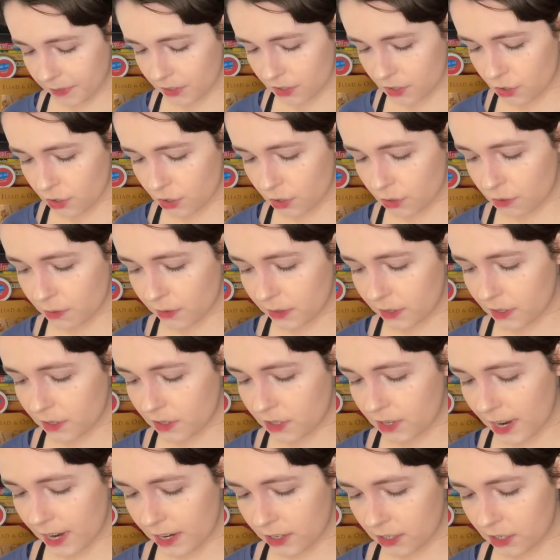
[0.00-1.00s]
She's won the
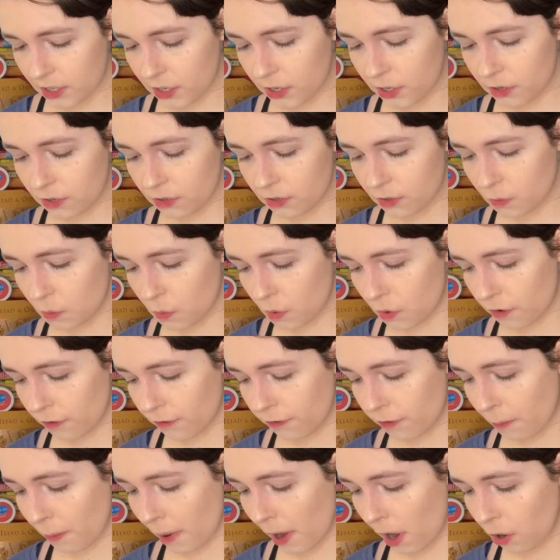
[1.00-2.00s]
Ted Hughes Award
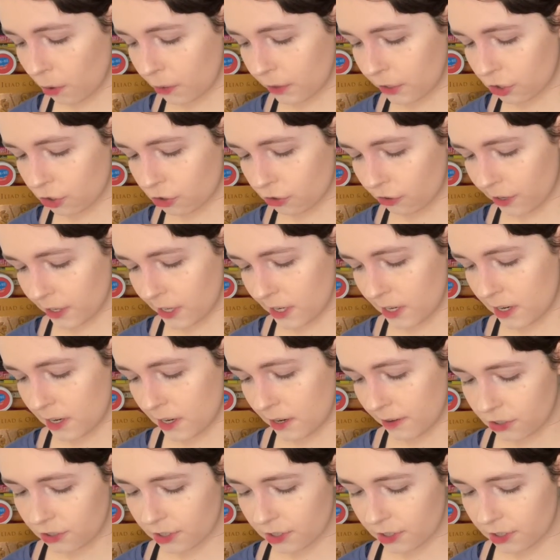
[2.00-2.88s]
for Poetry.